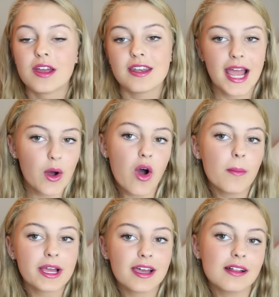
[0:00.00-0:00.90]
do. Now all
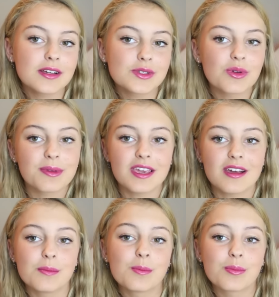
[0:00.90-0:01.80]
my colors will
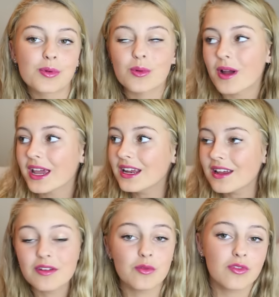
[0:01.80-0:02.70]
be bright
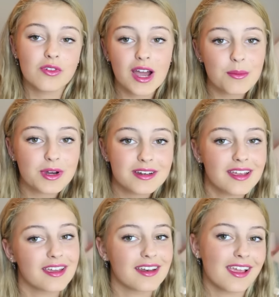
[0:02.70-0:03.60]
and vibrant
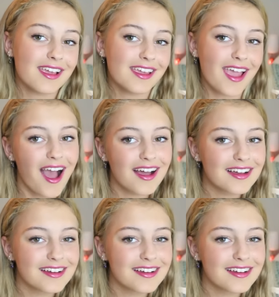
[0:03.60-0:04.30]
and yeah.